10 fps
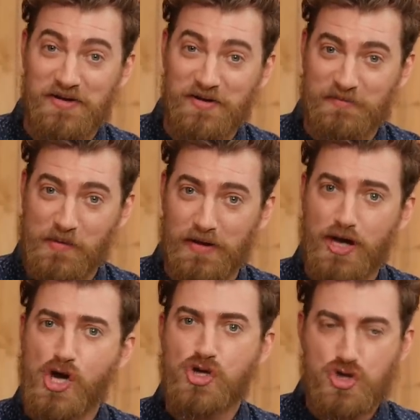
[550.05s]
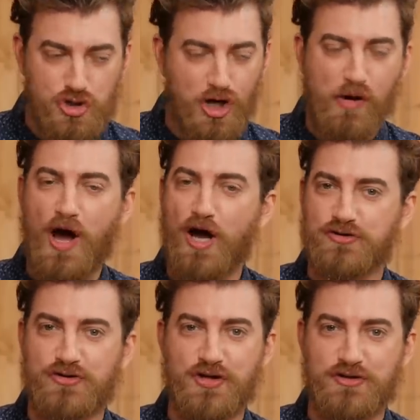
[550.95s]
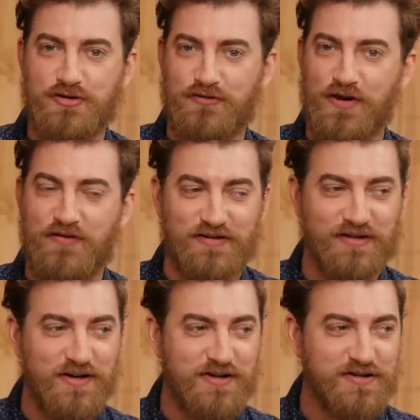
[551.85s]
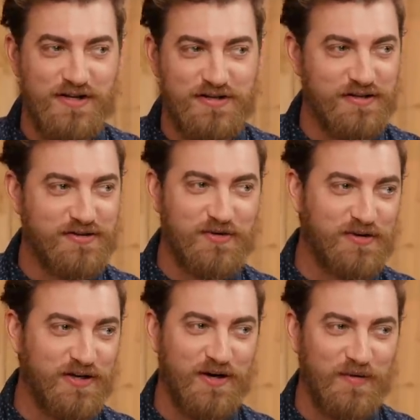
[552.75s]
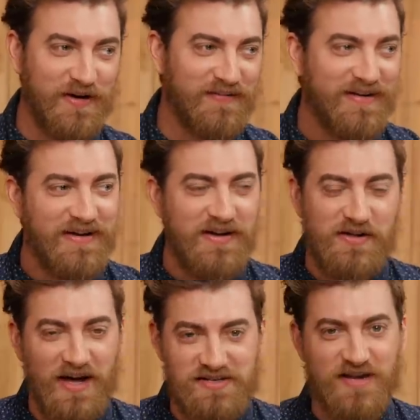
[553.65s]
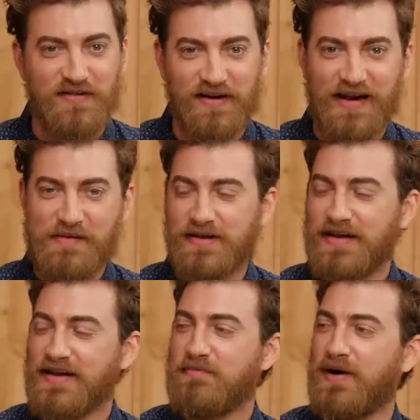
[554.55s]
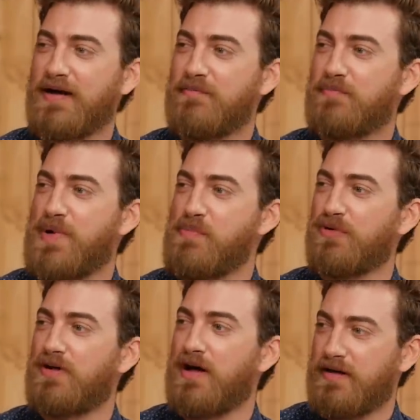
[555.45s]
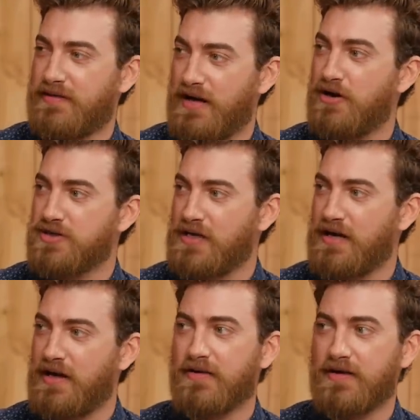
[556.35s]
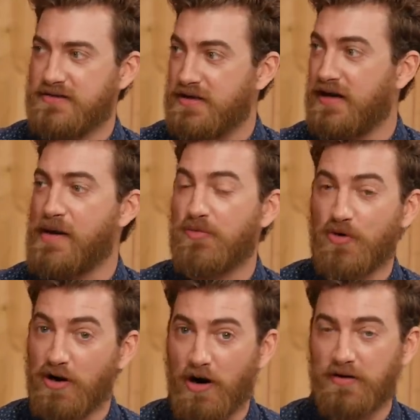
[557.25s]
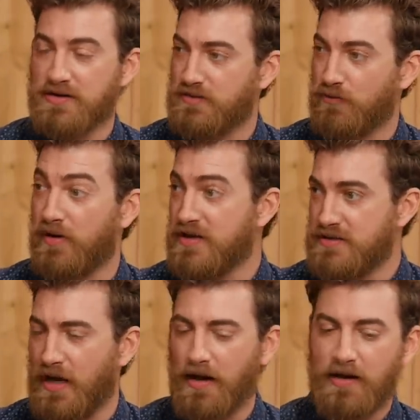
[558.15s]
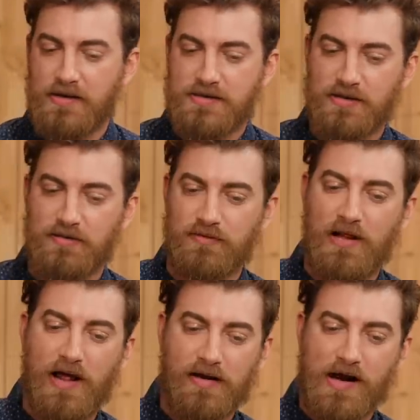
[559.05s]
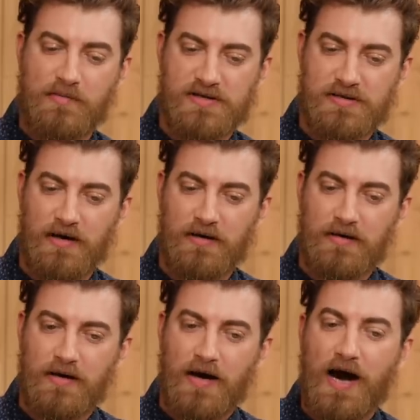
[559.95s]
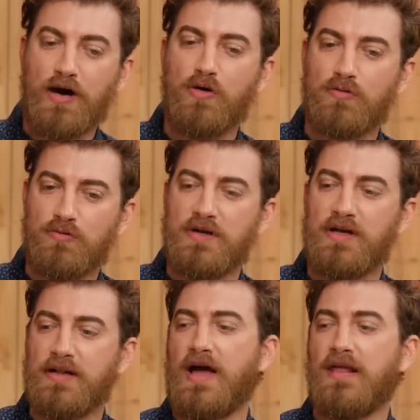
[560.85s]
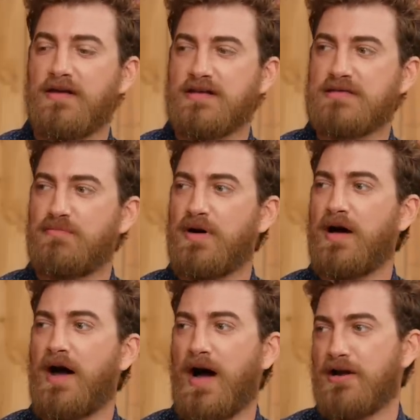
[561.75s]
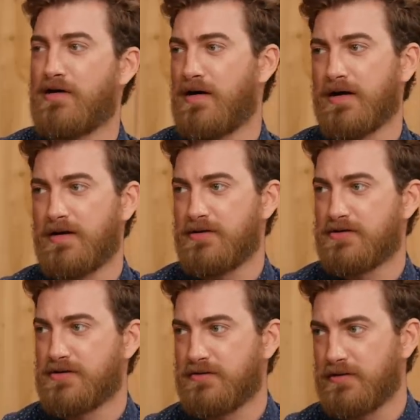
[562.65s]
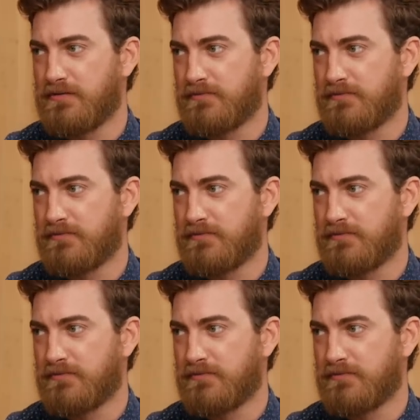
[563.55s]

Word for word: To, people are like, you should go back to season yeah, 10, yes. season 10 or whatever. Yeah. That's never going to happen. But people, they understand now that it's going to happen regardless of what they say. So a lot of comments are, I don't really like this, but I know I'll get used to it.